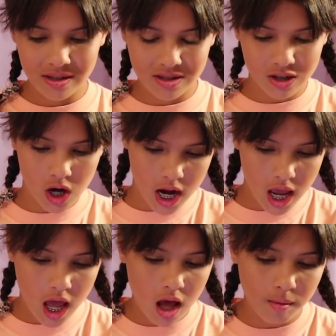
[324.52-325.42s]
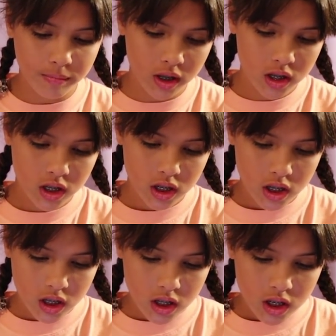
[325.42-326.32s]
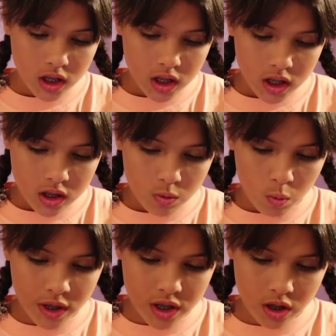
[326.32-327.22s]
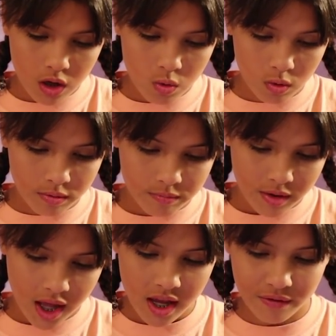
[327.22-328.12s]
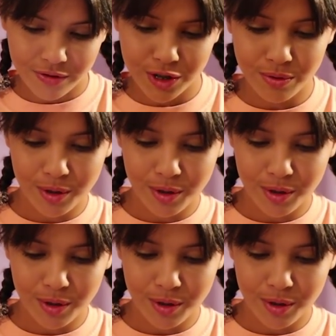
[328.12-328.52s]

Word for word: Instagram, which, oh, I have two